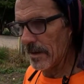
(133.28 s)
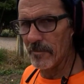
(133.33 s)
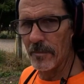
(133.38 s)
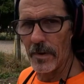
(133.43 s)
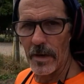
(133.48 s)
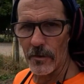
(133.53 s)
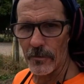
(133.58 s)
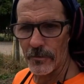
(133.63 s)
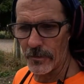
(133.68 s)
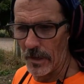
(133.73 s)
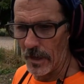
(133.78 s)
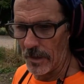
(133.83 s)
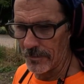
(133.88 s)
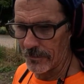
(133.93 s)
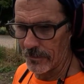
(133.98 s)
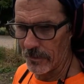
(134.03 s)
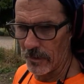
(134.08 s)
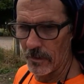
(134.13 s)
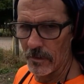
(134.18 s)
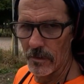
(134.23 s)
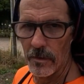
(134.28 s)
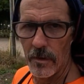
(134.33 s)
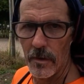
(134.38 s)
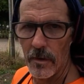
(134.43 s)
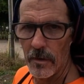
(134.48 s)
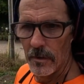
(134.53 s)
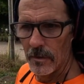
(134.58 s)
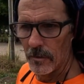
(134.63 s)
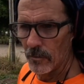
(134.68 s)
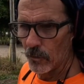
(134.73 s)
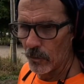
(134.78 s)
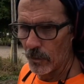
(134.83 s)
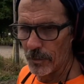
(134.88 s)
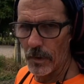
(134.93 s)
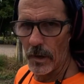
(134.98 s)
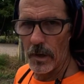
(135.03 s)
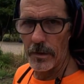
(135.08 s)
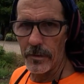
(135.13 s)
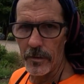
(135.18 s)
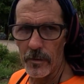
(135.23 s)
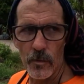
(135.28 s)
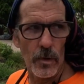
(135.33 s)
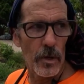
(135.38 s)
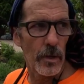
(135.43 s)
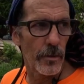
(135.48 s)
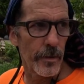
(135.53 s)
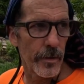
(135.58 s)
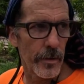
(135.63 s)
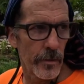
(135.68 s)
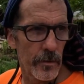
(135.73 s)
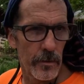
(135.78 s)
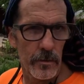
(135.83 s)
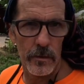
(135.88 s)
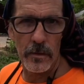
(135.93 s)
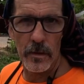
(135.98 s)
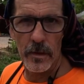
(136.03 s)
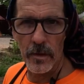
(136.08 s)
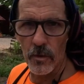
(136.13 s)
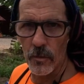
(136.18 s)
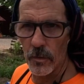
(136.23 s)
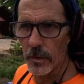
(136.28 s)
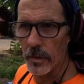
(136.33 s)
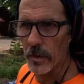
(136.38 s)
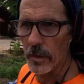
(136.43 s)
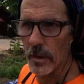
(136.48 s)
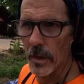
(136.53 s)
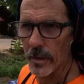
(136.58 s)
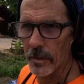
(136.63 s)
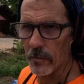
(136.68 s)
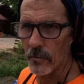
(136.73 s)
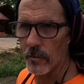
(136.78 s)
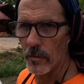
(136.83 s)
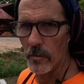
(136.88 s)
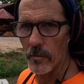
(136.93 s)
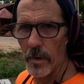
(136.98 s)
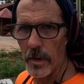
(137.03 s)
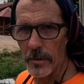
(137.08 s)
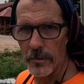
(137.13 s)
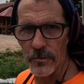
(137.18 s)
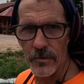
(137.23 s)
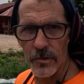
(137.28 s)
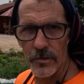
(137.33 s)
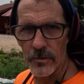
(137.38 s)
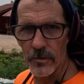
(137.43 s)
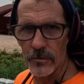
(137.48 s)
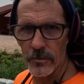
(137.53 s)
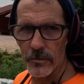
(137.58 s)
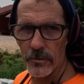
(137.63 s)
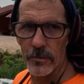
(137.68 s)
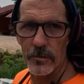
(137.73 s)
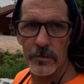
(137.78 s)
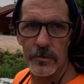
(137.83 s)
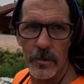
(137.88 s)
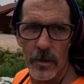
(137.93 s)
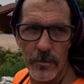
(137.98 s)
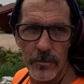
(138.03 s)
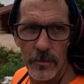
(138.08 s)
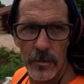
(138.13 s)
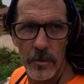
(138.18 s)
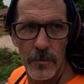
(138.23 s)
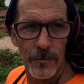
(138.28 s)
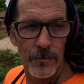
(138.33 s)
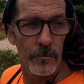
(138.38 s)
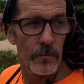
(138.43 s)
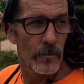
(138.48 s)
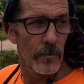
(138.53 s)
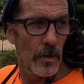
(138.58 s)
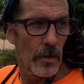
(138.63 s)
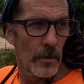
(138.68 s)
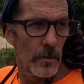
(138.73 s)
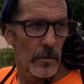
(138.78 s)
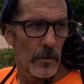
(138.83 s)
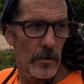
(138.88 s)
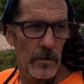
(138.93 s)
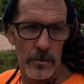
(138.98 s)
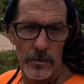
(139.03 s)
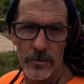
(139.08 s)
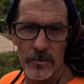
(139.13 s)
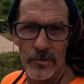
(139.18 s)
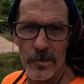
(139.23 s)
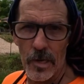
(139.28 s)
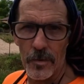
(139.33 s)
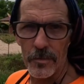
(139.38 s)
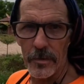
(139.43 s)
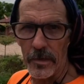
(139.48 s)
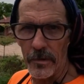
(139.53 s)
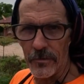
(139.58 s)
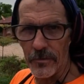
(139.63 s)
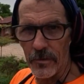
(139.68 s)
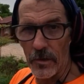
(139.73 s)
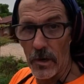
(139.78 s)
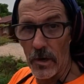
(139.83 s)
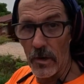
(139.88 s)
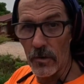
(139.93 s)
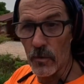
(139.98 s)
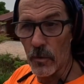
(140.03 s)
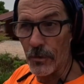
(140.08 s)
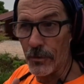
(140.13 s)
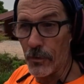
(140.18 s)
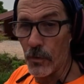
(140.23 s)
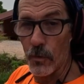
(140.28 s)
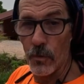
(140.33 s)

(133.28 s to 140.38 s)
had metal shops, so we probably did welding. I know we did, like, we made chisels and stuff, and Japanese stars,